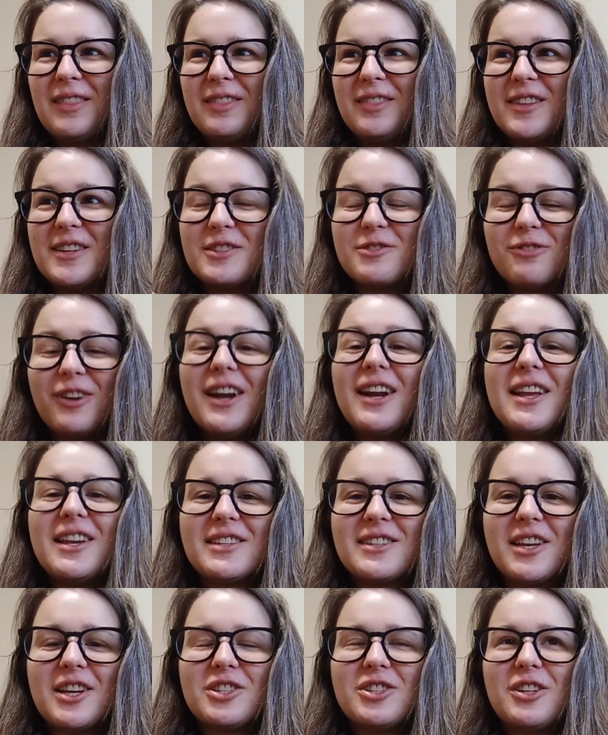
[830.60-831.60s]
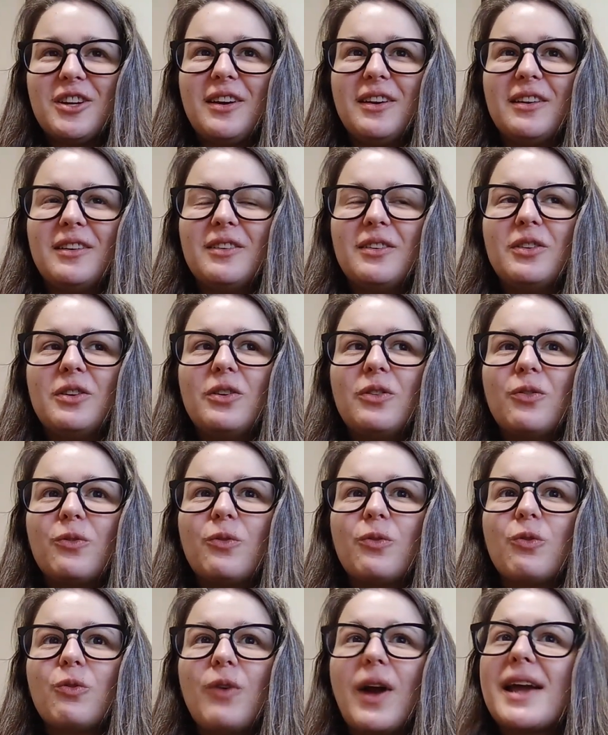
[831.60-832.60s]
this writing session
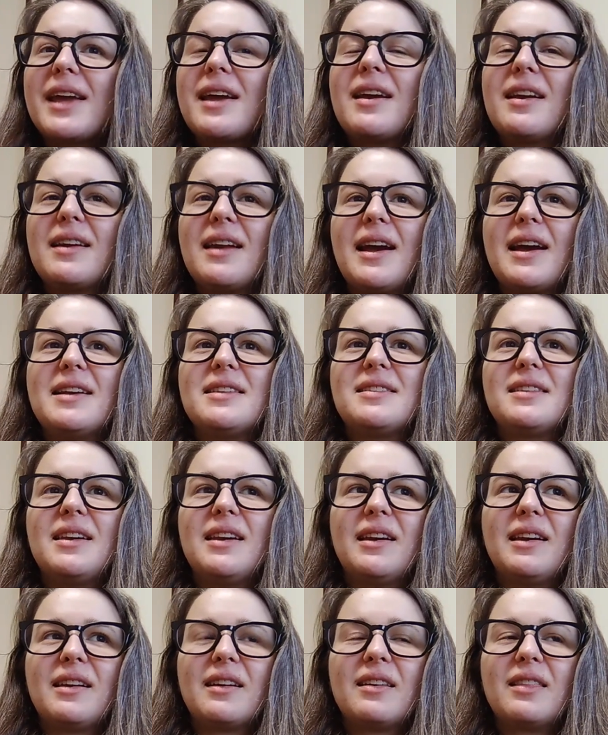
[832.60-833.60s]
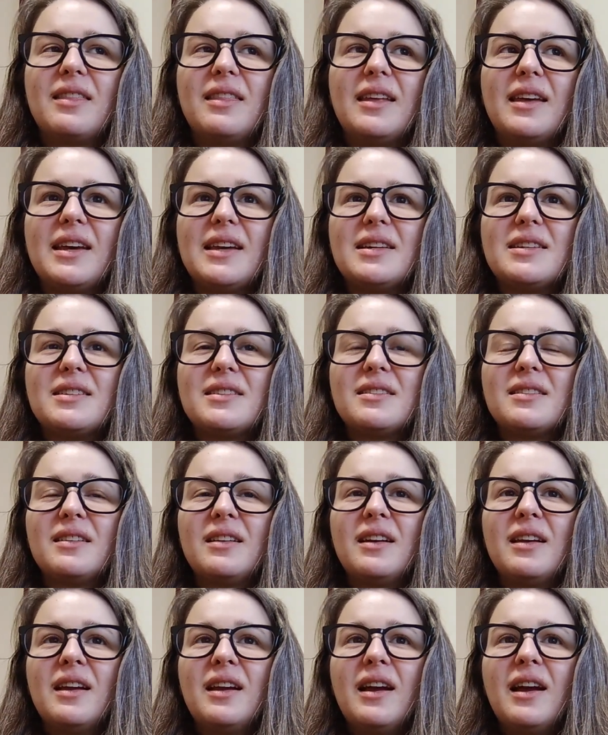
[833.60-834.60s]
recognizing that
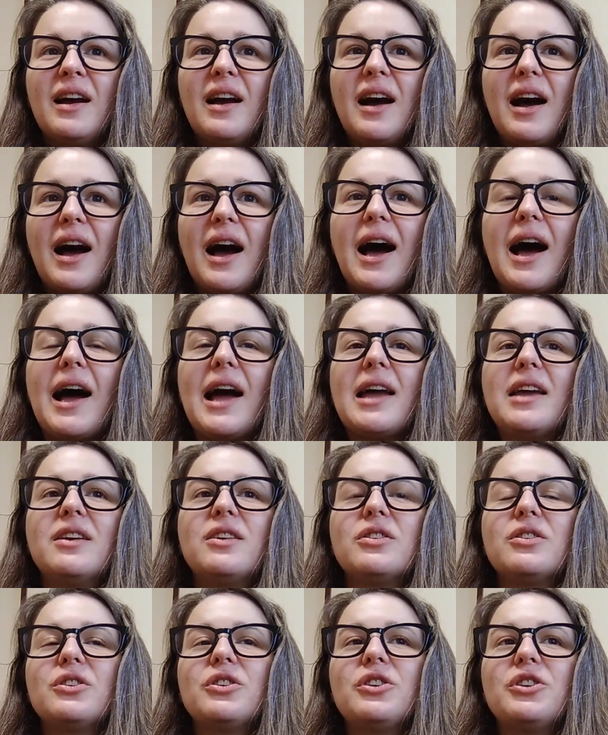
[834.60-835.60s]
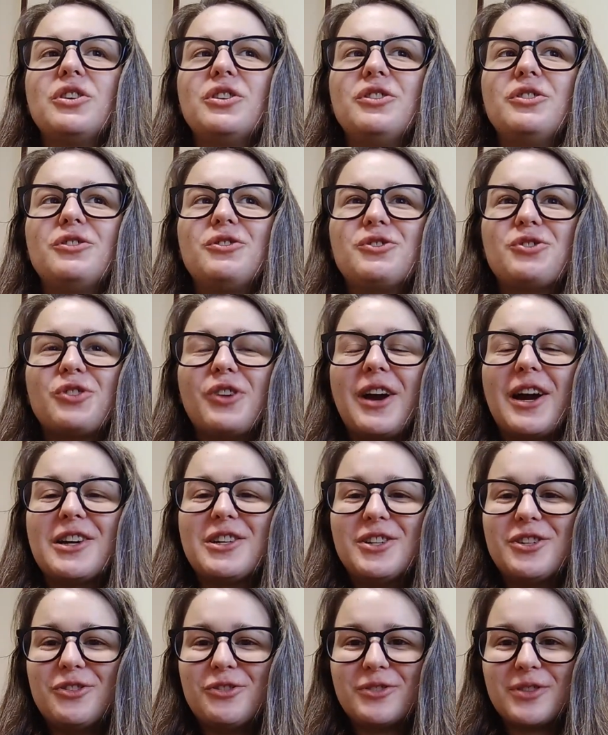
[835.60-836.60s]
I could try
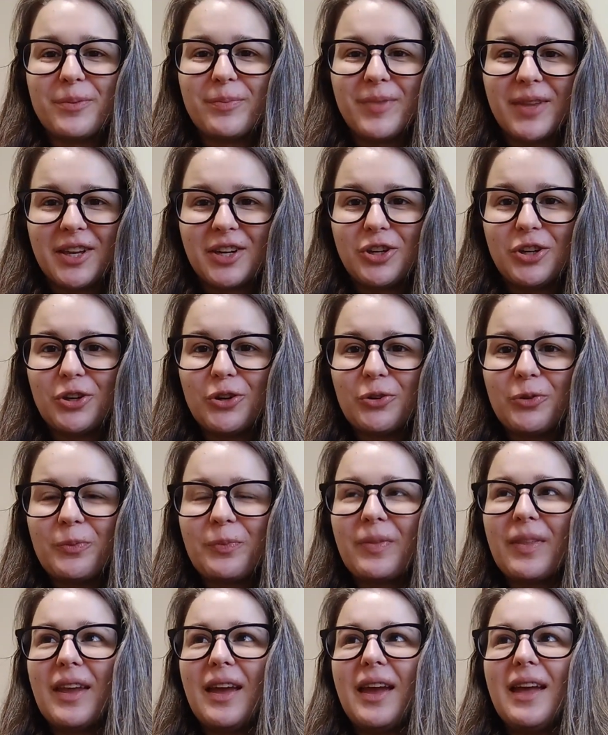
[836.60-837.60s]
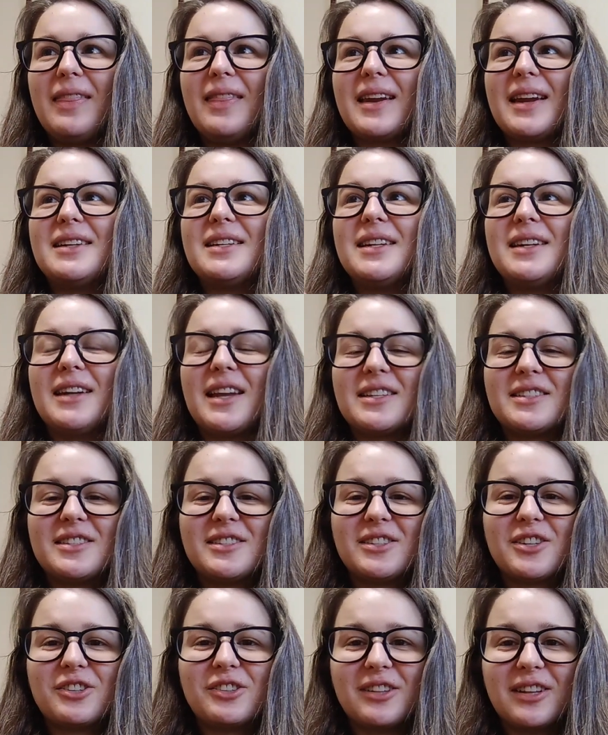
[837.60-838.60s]
to do something new and that I didn't
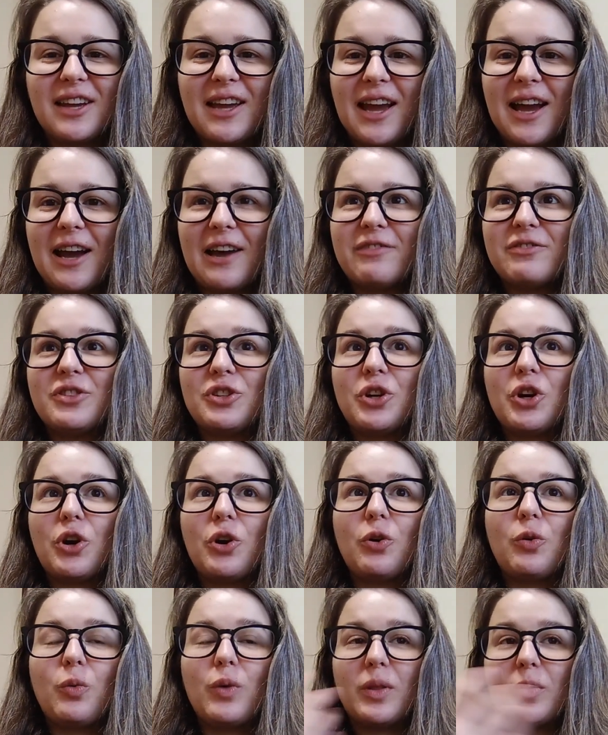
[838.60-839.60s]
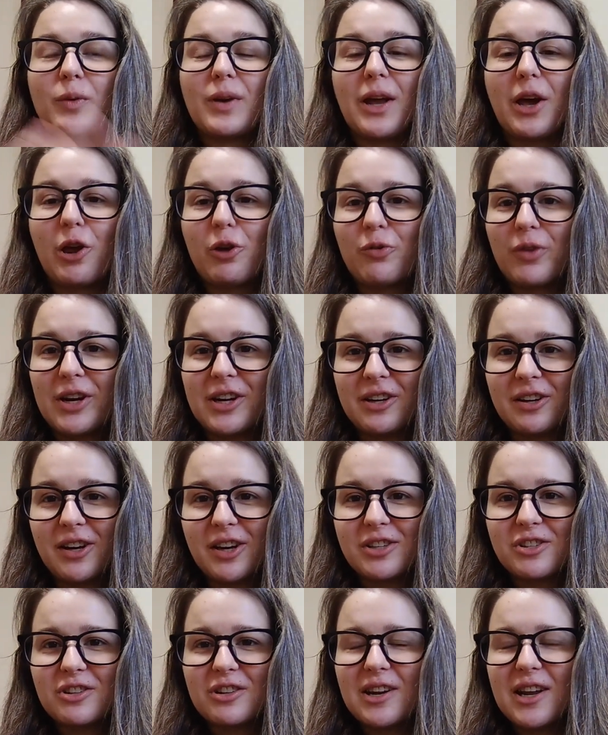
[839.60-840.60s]
necessarily have to go with what I had written
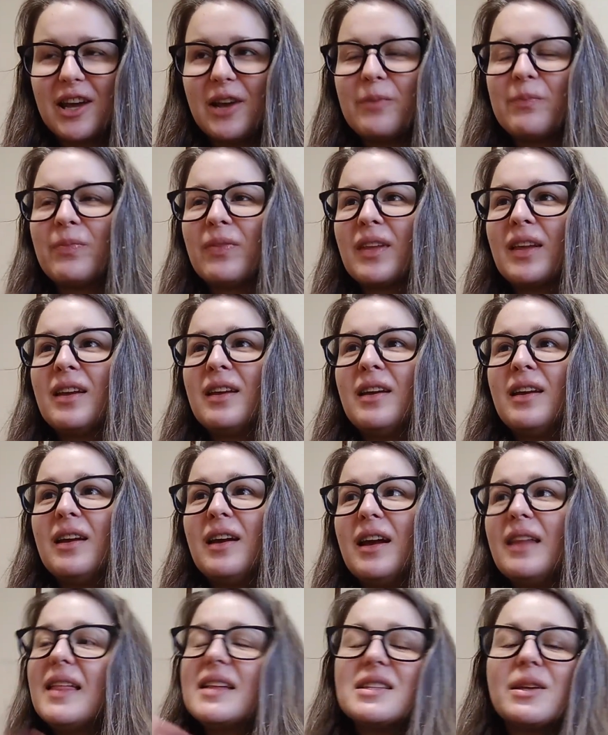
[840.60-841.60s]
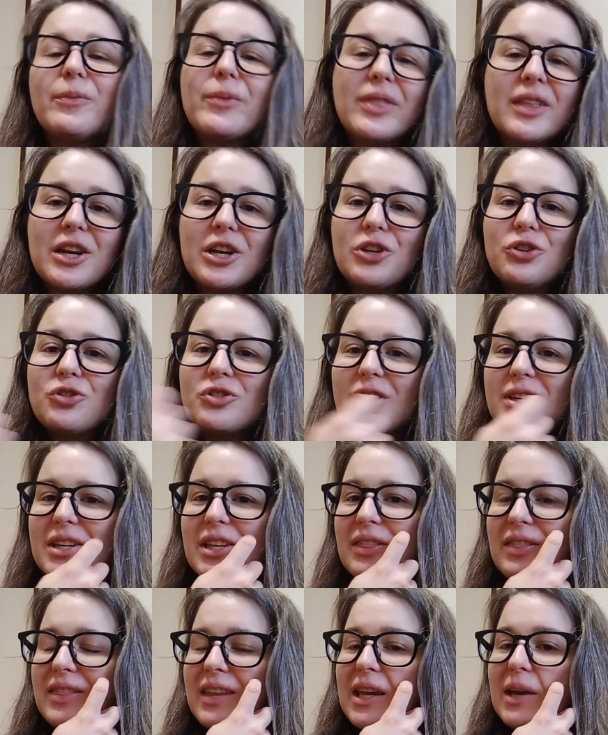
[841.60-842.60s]
yesterday. And that's something that I usually
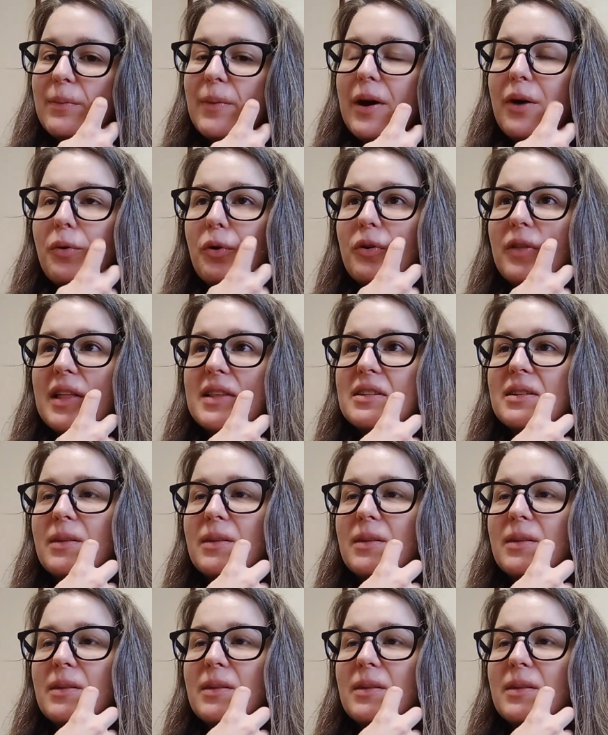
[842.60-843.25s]
didn't think about, or that's